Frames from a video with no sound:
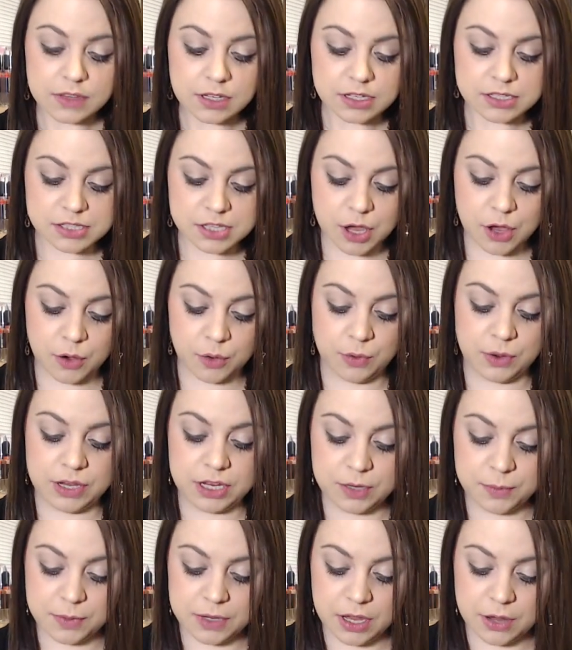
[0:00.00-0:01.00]
So
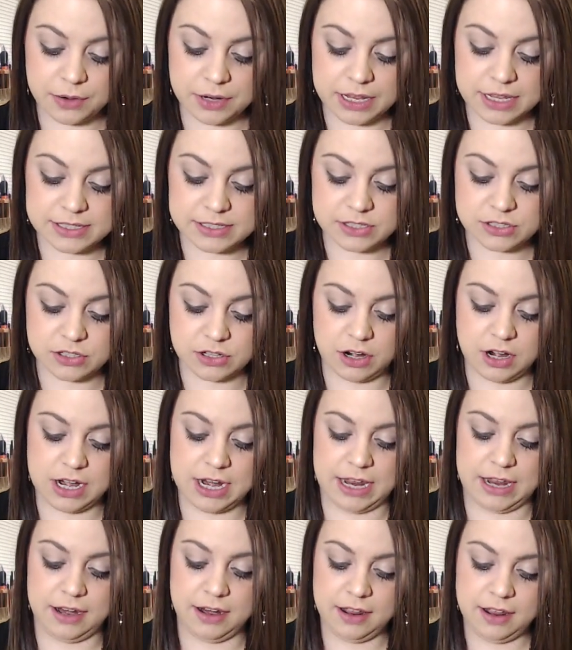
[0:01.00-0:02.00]
here we go to get
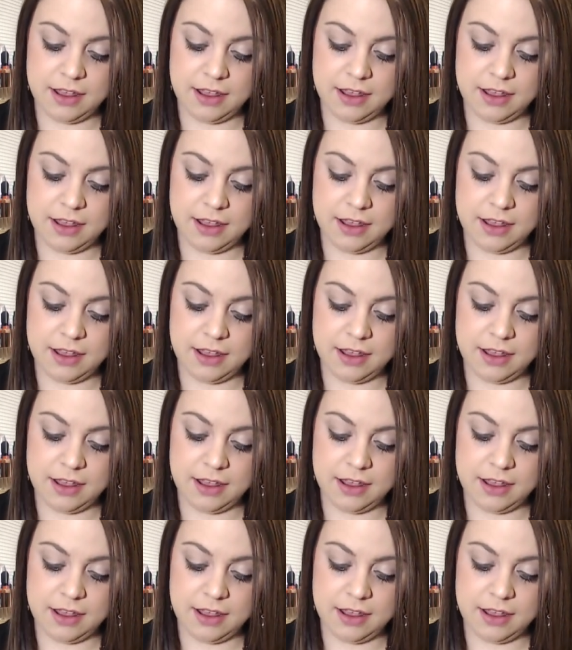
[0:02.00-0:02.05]
started.